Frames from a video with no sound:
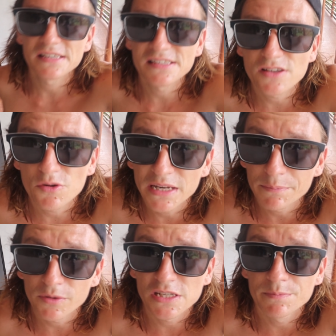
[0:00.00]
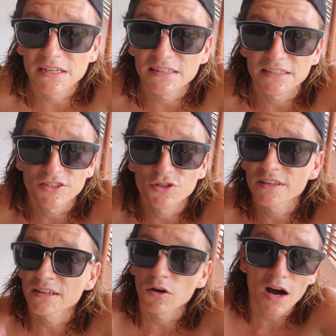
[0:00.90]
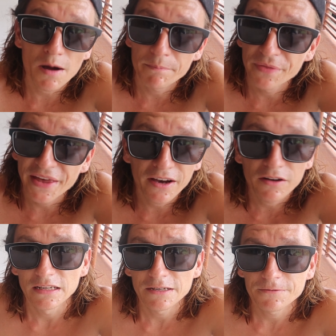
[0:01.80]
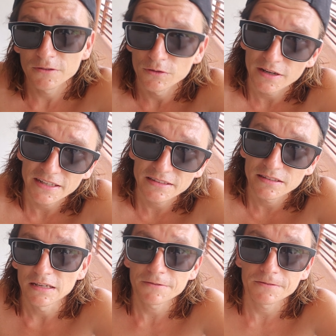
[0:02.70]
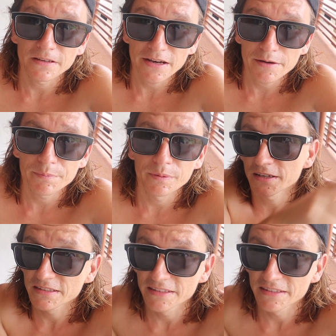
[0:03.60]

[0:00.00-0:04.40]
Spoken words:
There's so many possibilities. You can go up, down, left, right, left, up, right,